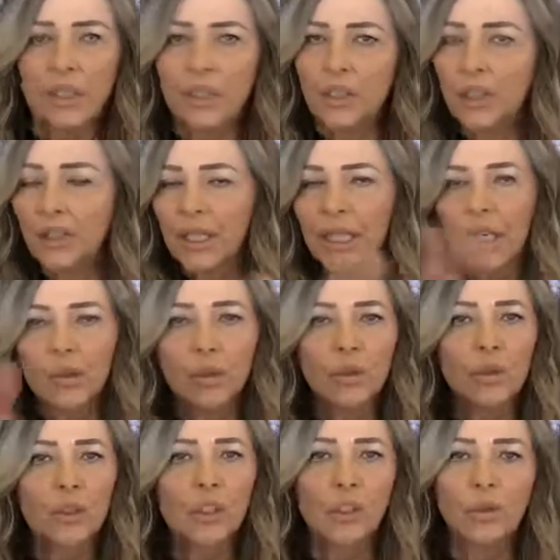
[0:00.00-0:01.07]
So you're
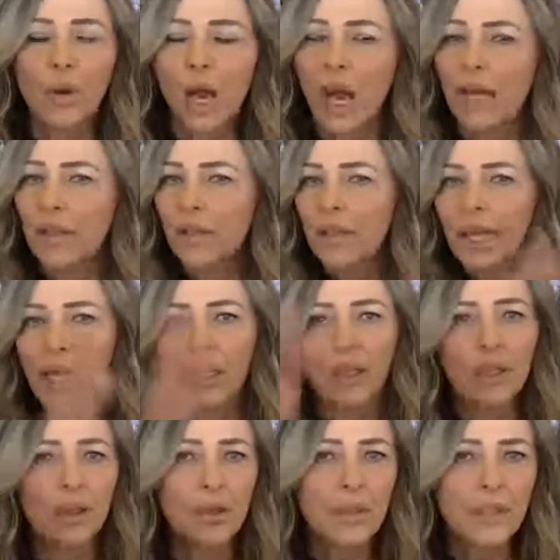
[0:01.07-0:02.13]
equal to, I don't
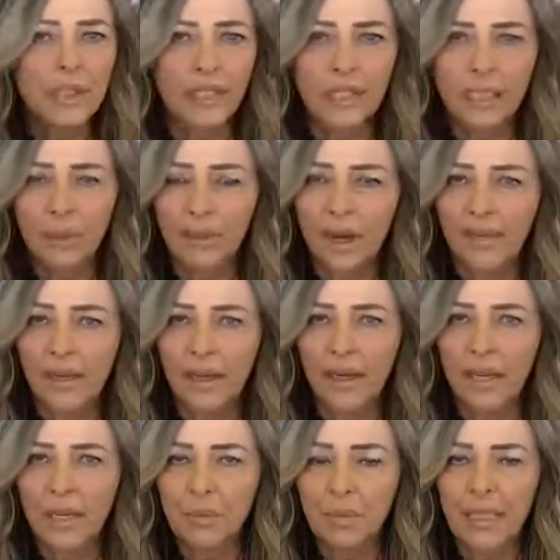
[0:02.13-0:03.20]
care who's sitting around
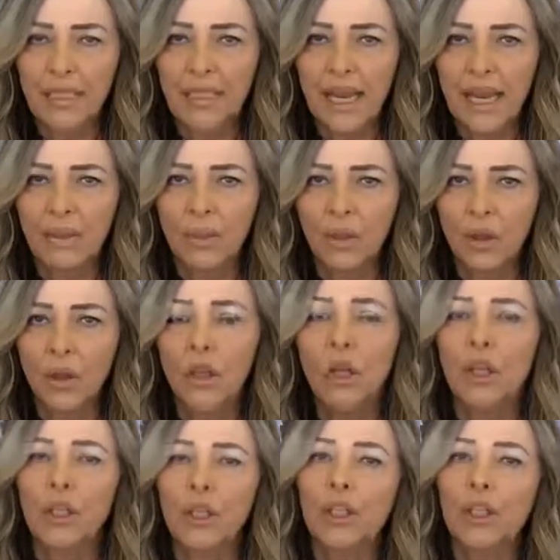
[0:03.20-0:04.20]
that IEP table,